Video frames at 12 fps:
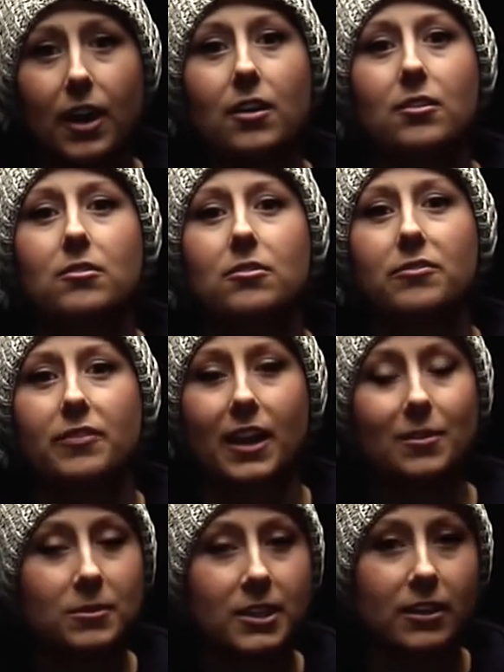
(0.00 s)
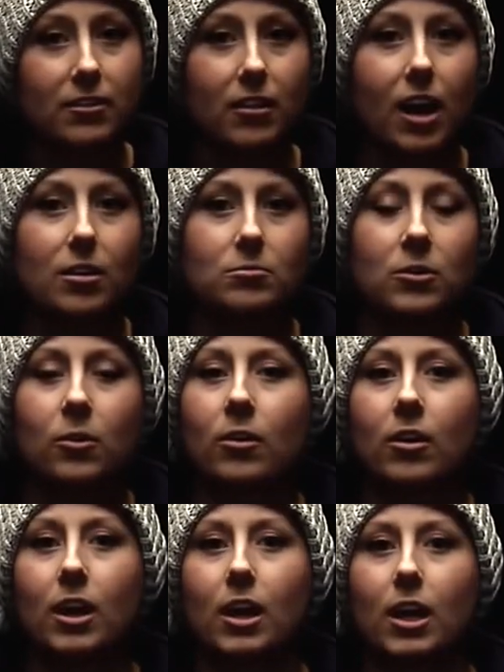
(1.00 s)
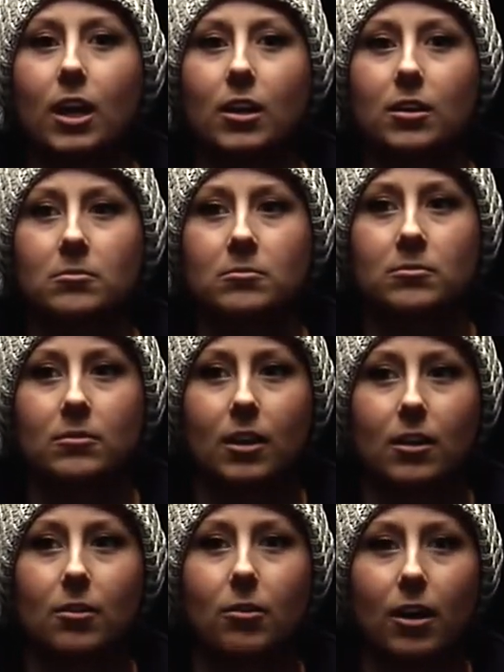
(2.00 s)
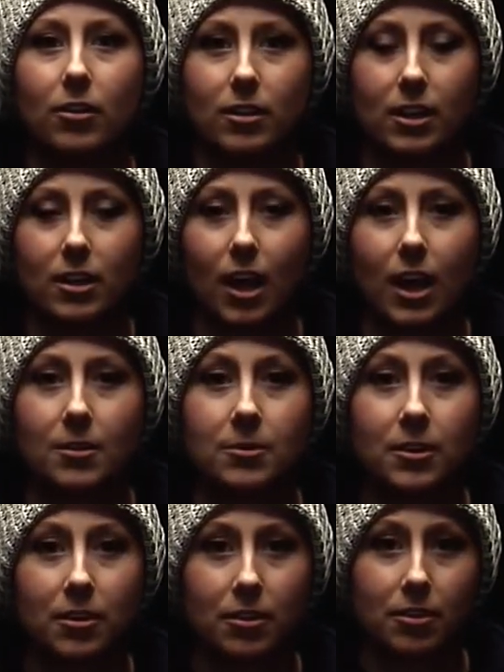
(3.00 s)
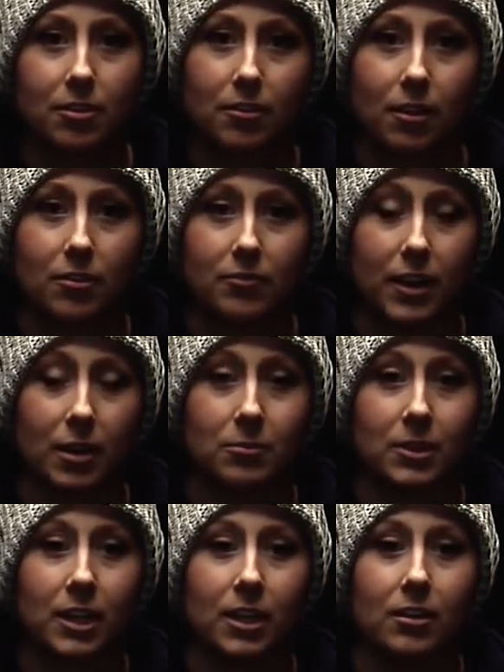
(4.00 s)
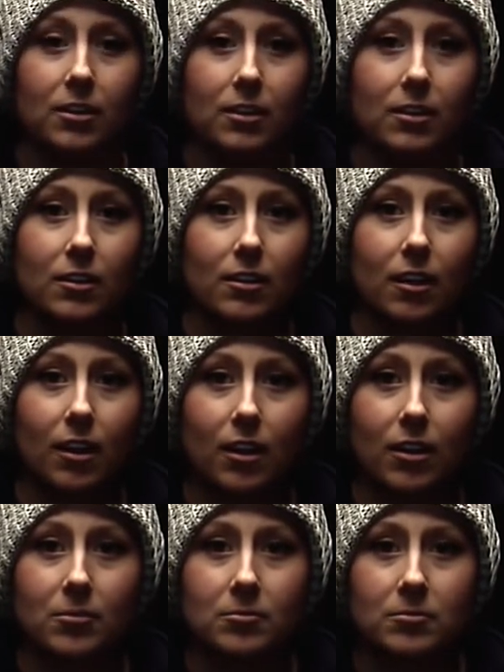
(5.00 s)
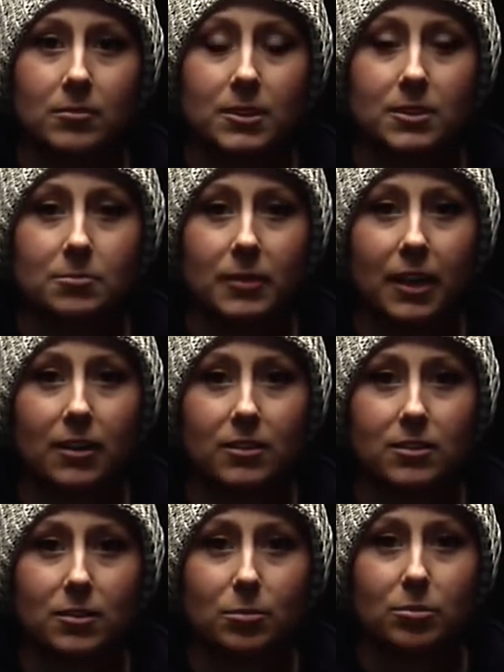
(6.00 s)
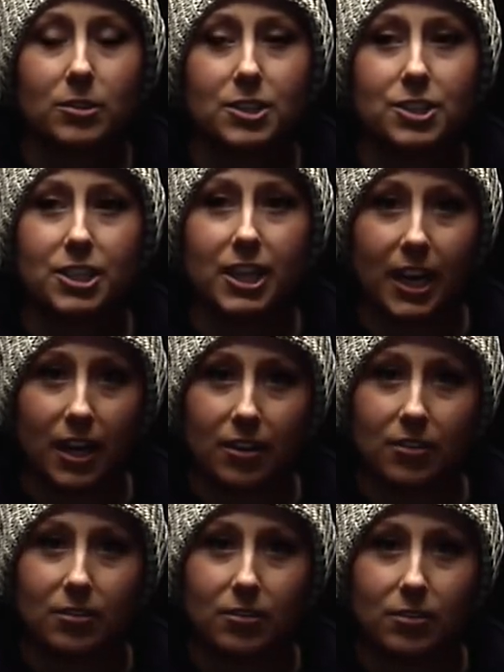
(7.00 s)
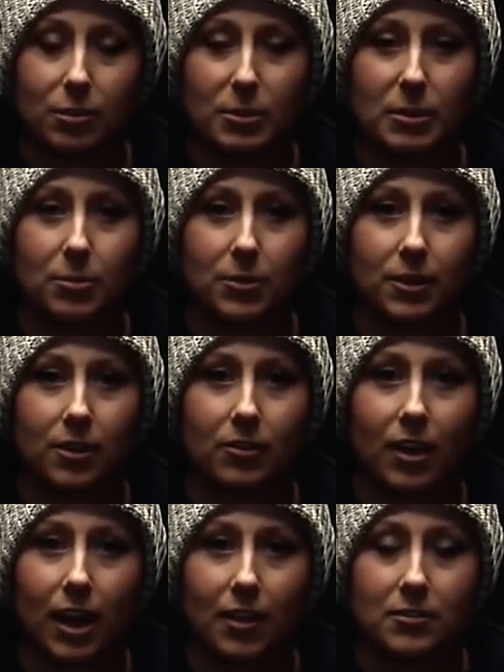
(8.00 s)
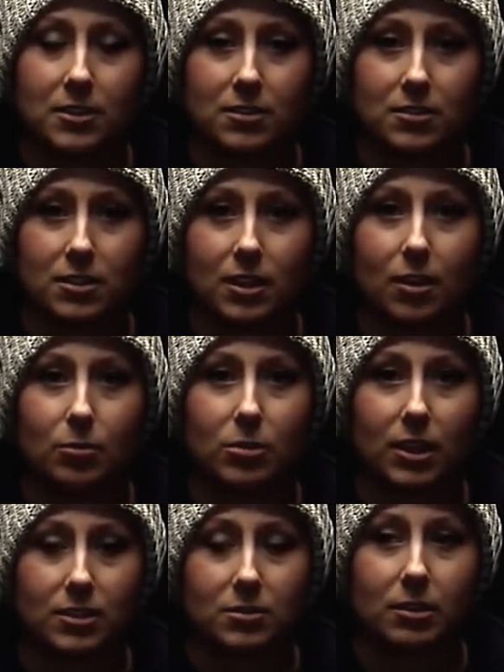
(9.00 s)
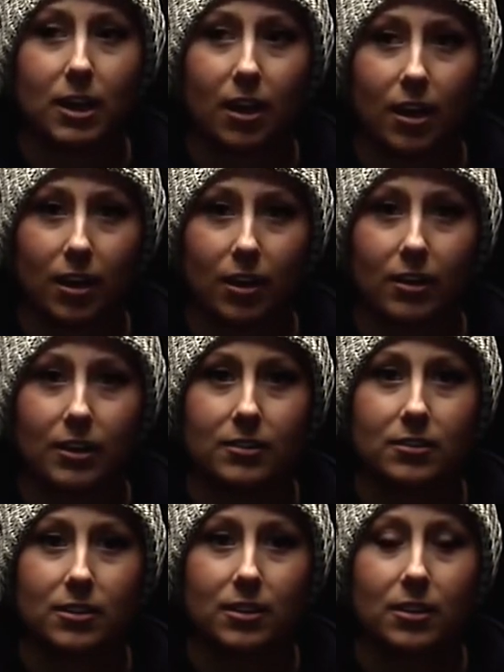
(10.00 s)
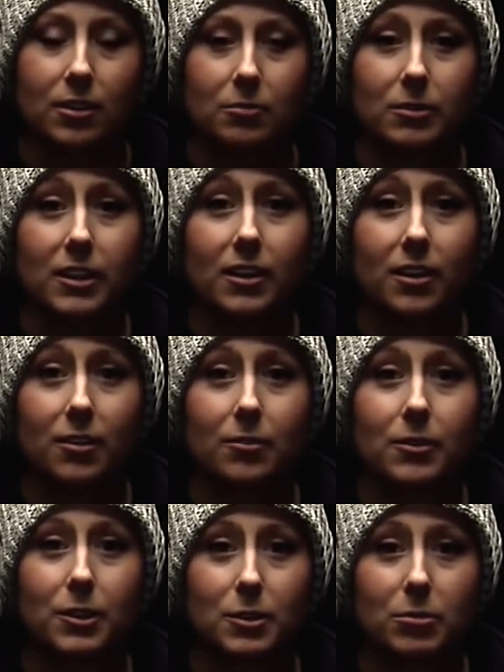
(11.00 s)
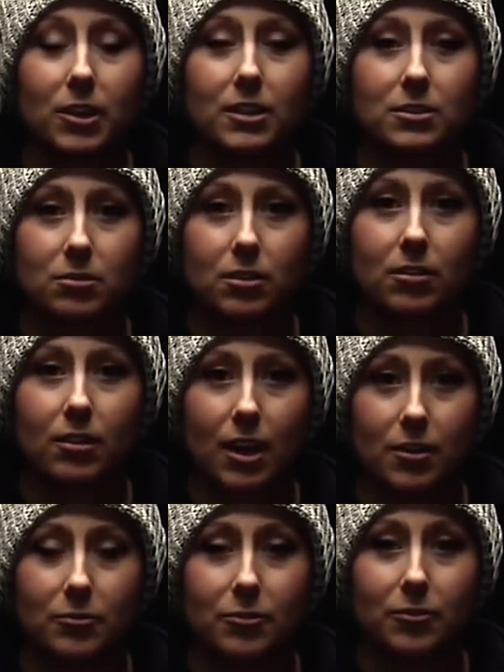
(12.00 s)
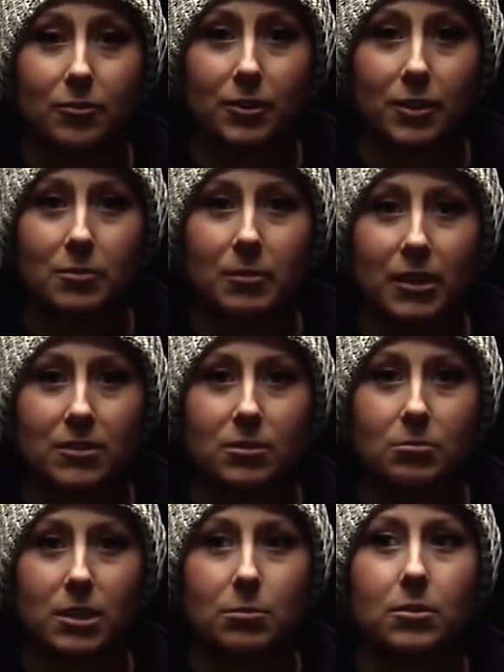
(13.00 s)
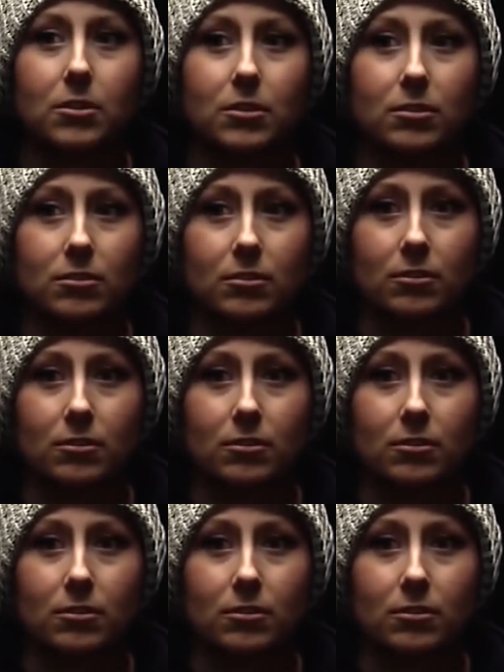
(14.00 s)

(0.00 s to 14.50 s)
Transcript: value family a lot more, um, our quality time with our family. Um, it's made us appreciate the people in our lives and see how blessed we are, and we are really blessed with a lot of really amazing people